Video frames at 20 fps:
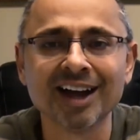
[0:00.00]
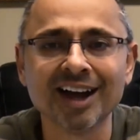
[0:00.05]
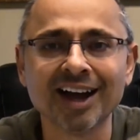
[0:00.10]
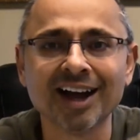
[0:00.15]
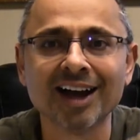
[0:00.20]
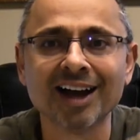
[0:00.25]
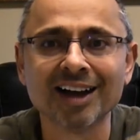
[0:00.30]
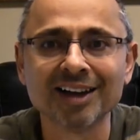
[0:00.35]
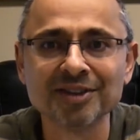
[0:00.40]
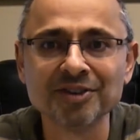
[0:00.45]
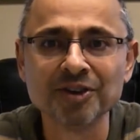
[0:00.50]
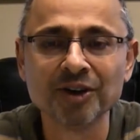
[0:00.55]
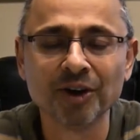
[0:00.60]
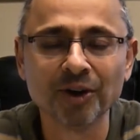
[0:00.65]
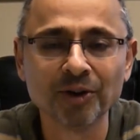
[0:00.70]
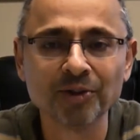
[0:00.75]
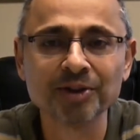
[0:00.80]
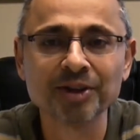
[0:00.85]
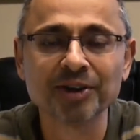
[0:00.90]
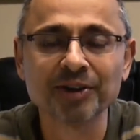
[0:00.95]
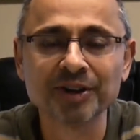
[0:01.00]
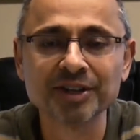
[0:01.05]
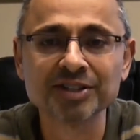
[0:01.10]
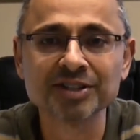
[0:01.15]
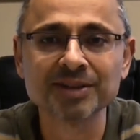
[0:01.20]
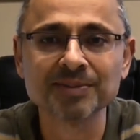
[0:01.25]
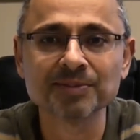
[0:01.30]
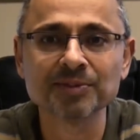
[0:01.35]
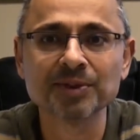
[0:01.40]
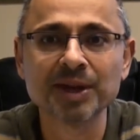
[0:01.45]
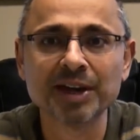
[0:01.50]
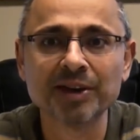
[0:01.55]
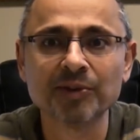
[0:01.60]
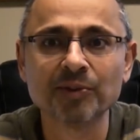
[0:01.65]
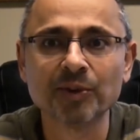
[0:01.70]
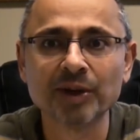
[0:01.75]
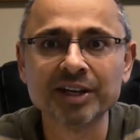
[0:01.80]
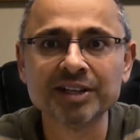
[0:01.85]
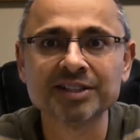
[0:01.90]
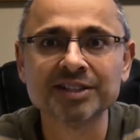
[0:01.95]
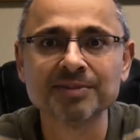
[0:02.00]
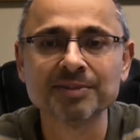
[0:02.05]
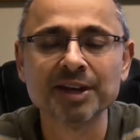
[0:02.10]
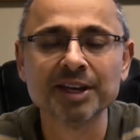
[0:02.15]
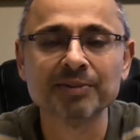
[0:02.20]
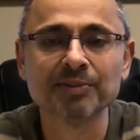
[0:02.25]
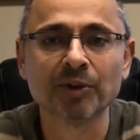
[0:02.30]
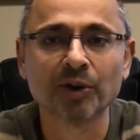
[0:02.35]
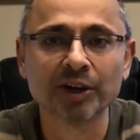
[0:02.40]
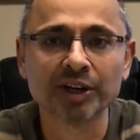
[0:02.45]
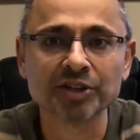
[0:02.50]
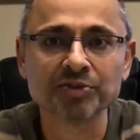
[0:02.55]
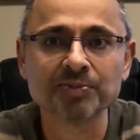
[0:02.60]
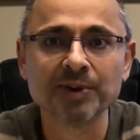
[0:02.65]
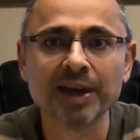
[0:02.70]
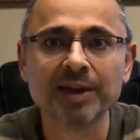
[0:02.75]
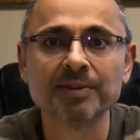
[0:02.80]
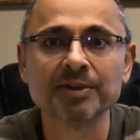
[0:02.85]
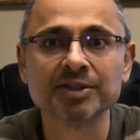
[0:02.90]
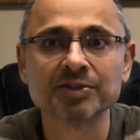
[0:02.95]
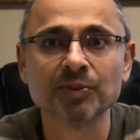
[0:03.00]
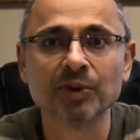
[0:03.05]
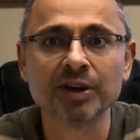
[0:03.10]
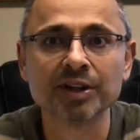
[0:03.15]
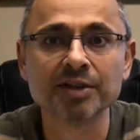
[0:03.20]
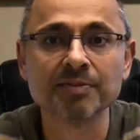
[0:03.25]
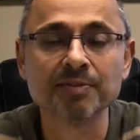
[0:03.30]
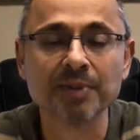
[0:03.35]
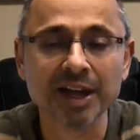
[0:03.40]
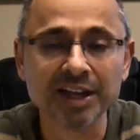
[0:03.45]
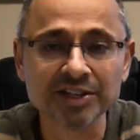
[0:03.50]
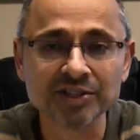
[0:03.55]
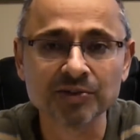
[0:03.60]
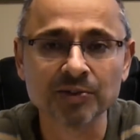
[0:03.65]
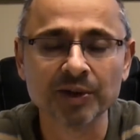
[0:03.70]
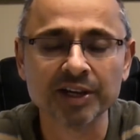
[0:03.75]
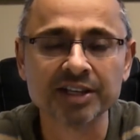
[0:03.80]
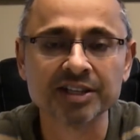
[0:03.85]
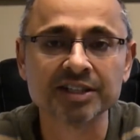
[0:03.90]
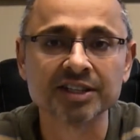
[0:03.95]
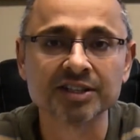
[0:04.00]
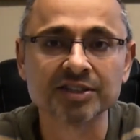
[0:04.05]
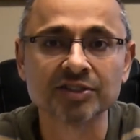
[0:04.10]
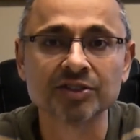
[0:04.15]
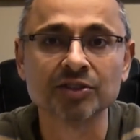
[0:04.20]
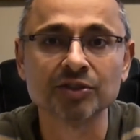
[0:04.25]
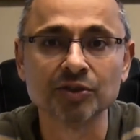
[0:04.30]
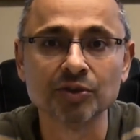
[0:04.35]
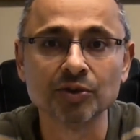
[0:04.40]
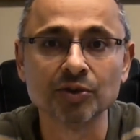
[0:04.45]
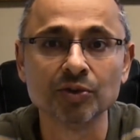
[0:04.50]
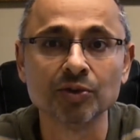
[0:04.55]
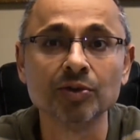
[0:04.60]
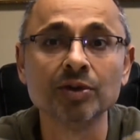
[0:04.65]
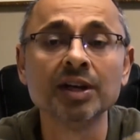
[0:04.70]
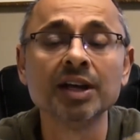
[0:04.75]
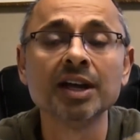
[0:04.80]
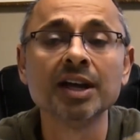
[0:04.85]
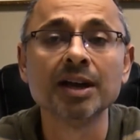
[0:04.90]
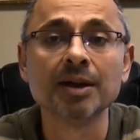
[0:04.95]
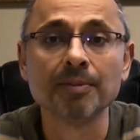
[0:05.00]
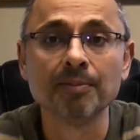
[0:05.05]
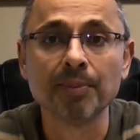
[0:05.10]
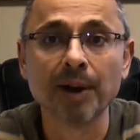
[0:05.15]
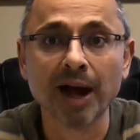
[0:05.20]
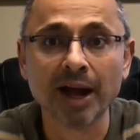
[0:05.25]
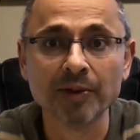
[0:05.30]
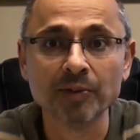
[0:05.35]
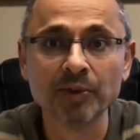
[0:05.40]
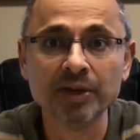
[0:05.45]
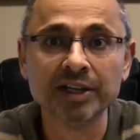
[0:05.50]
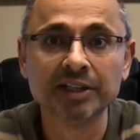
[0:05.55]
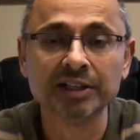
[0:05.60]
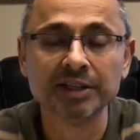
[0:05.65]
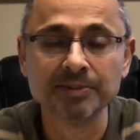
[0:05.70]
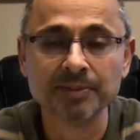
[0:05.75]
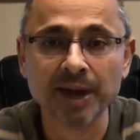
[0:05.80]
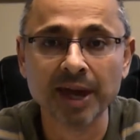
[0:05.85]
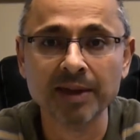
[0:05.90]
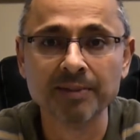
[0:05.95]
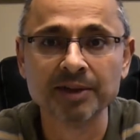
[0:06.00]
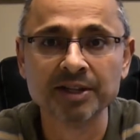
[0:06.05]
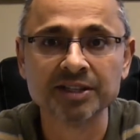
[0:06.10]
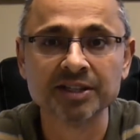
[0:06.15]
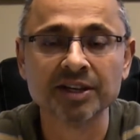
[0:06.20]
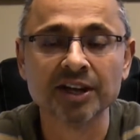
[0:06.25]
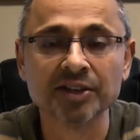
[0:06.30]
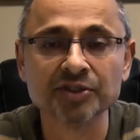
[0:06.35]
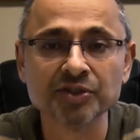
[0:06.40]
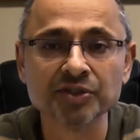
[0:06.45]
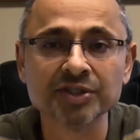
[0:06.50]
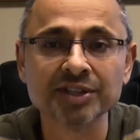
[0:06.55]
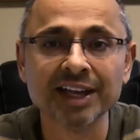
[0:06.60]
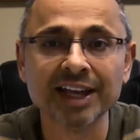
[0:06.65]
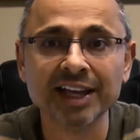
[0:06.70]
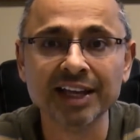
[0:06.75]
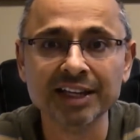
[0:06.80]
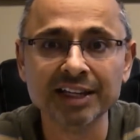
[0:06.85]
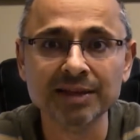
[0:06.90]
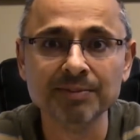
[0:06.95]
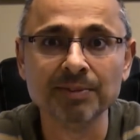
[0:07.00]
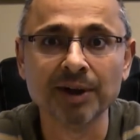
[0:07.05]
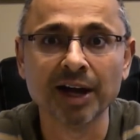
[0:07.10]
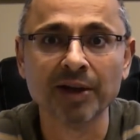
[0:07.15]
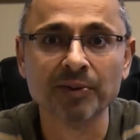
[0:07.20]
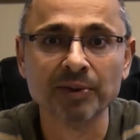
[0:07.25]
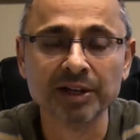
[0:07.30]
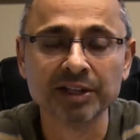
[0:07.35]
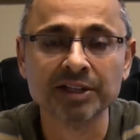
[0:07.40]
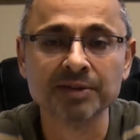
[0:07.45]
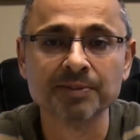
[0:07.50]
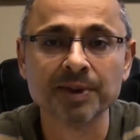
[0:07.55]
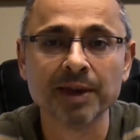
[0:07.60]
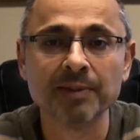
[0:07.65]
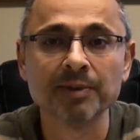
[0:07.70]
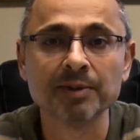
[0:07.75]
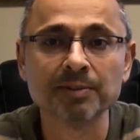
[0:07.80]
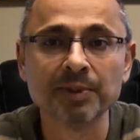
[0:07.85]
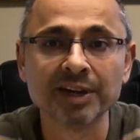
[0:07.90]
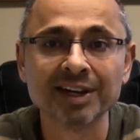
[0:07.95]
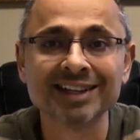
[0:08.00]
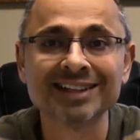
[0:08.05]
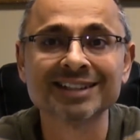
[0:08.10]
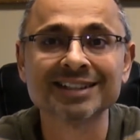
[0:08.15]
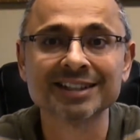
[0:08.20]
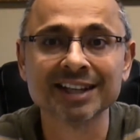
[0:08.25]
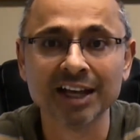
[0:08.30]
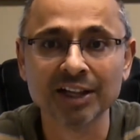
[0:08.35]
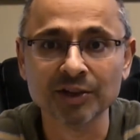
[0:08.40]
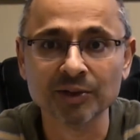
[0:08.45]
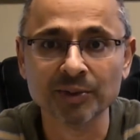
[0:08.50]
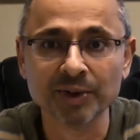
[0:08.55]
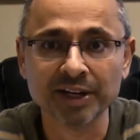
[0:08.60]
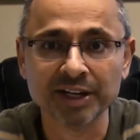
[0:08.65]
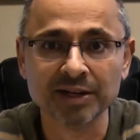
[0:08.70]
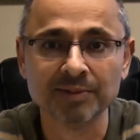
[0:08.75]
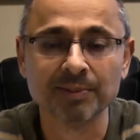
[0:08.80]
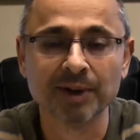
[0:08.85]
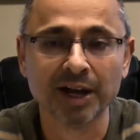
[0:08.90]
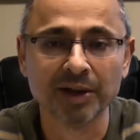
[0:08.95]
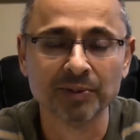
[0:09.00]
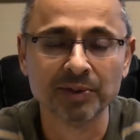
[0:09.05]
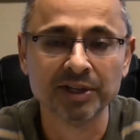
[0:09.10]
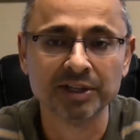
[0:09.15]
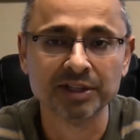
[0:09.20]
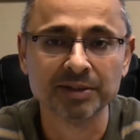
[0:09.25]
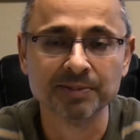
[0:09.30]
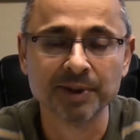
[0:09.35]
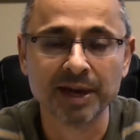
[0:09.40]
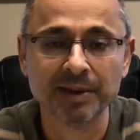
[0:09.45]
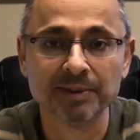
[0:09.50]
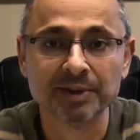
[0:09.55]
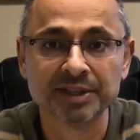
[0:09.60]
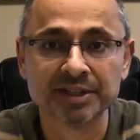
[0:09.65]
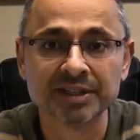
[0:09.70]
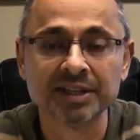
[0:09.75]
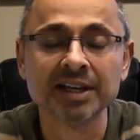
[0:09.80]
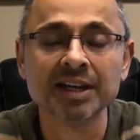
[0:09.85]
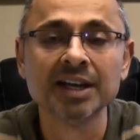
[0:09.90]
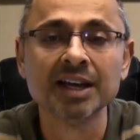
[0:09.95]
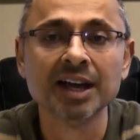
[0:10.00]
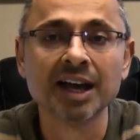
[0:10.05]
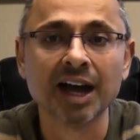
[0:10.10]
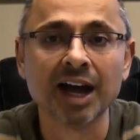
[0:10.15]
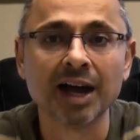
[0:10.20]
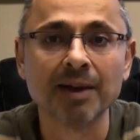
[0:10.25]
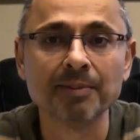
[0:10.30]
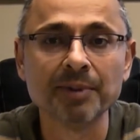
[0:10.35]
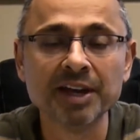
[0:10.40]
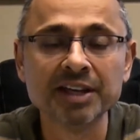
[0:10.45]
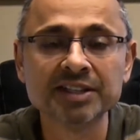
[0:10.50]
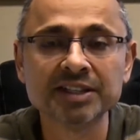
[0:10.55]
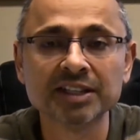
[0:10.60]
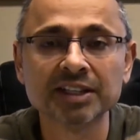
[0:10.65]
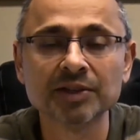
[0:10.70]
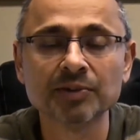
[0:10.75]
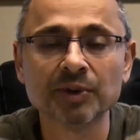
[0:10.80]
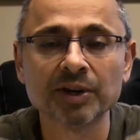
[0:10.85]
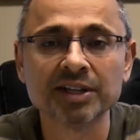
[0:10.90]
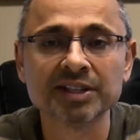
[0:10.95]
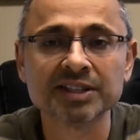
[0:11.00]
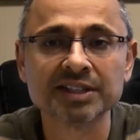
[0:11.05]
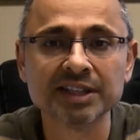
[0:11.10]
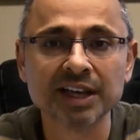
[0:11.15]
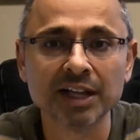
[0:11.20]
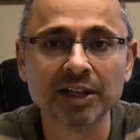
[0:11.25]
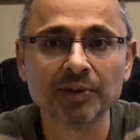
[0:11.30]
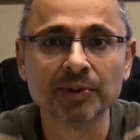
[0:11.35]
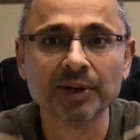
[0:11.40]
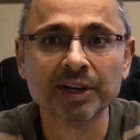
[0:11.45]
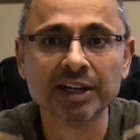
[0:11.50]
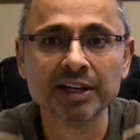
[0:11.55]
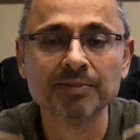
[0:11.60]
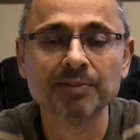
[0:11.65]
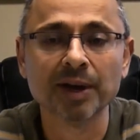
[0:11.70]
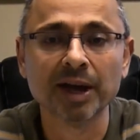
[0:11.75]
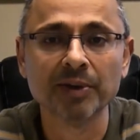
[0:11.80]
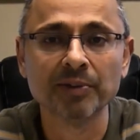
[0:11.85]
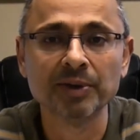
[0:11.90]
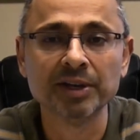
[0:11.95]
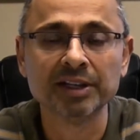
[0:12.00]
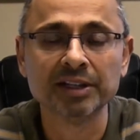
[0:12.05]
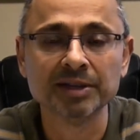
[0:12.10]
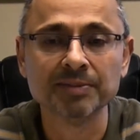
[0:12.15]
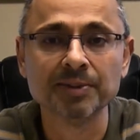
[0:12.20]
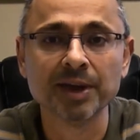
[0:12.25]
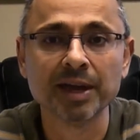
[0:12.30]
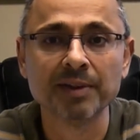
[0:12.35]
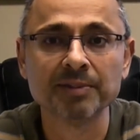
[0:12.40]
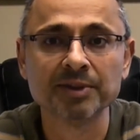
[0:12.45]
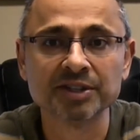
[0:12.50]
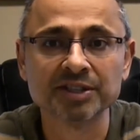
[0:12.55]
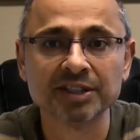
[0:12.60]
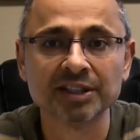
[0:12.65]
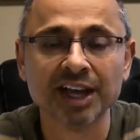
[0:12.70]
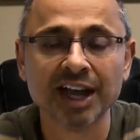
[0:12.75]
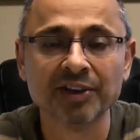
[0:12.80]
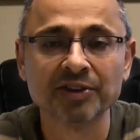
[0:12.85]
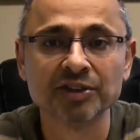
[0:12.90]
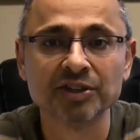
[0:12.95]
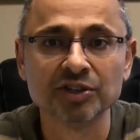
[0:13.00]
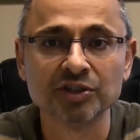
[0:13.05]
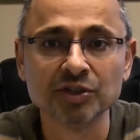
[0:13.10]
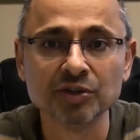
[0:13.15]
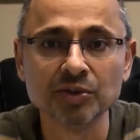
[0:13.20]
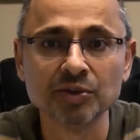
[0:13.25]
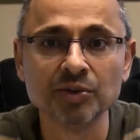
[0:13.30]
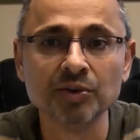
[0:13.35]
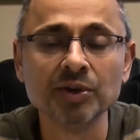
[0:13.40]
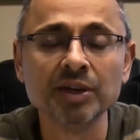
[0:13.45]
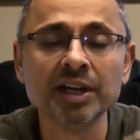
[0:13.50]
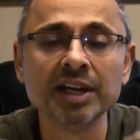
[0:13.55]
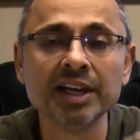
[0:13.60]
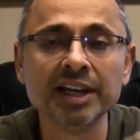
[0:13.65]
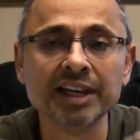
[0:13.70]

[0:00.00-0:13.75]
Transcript: Uh, no, there is some better ways to make mortgage payments. One of the best ways is to do bi-weekly payments, and not just any bi-weekly payment, but accelerated bi-weekly payments. Uh, basically what accelerated bi-weekly payments allow you to do